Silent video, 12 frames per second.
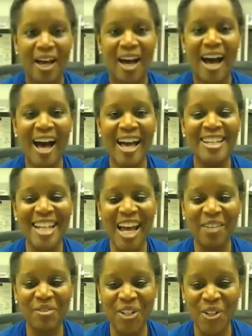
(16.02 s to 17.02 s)
Hi, good
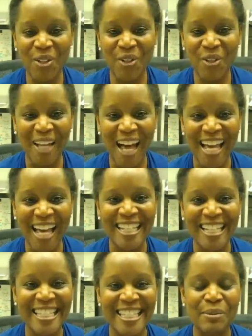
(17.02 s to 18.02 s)
afternoon. Hi,
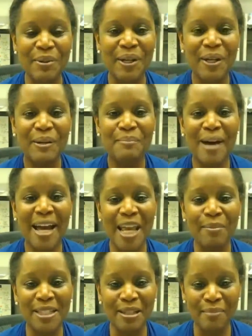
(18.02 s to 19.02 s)
Lindsey. My name
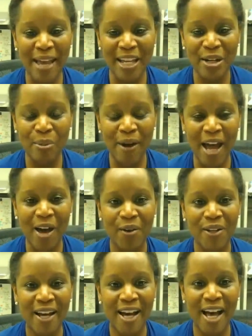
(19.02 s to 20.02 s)
is Amanda Brown.
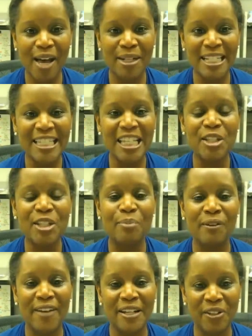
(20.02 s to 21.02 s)
I'm an assistant
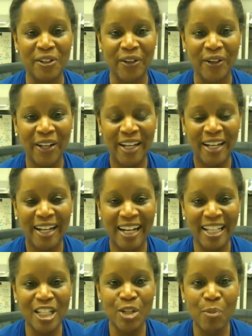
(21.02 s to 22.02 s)
professor
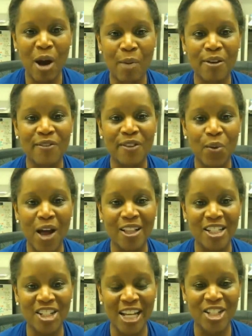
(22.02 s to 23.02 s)
in the Department of
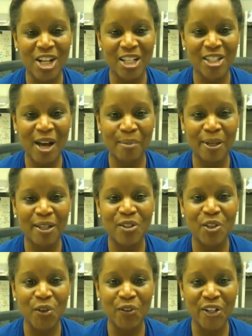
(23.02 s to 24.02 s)
Neurology at Johns Hopkins
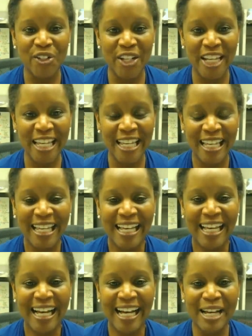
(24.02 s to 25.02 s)
University.
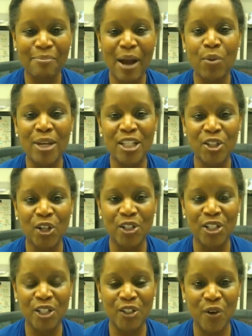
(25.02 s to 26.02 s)
My research
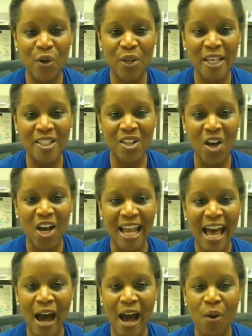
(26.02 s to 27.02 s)
is focused on
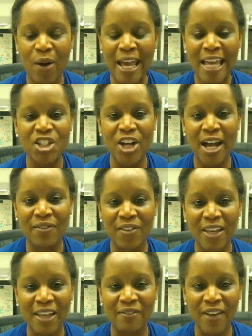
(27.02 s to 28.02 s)
how HIV
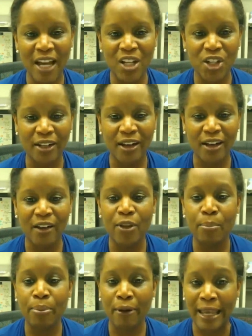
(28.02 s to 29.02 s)
infection of the
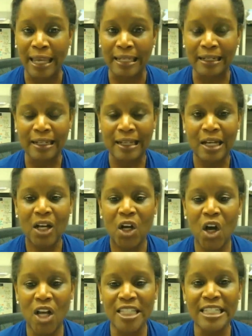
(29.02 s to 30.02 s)
brain
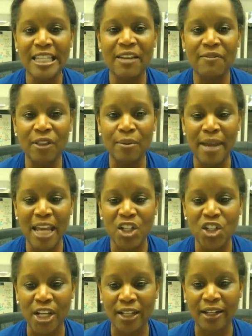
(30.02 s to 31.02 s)
causes
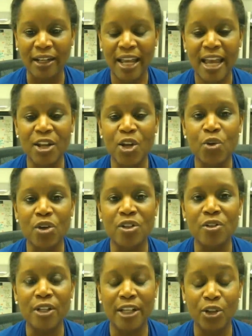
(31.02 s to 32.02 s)
inflammation and
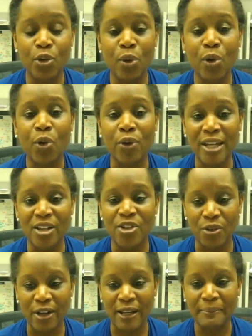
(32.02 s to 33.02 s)
neuronal
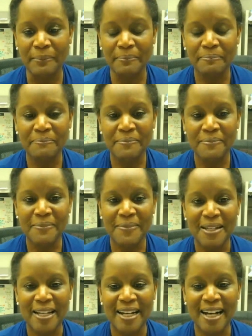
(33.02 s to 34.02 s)
injury.
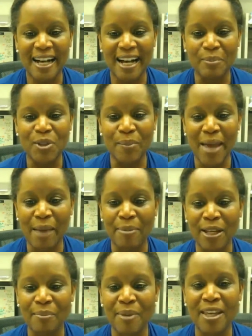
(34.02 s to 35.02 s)
So I'm happy to
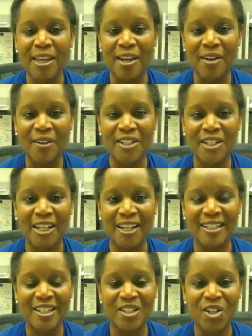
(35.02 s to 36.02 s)
be here
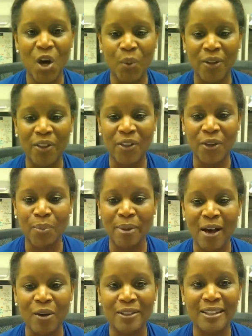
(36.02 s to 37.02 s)
to talk with you about
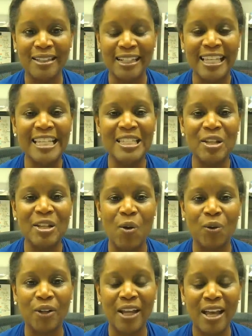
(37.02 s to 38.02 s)
the Keystone
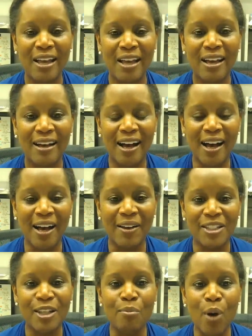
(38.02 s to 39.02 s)

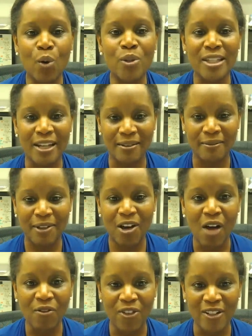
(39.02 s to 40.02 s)
Symposia
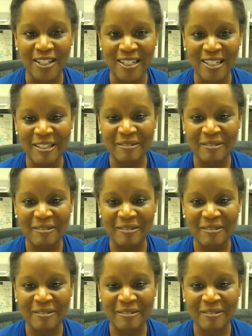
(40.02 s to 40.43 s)
conferences.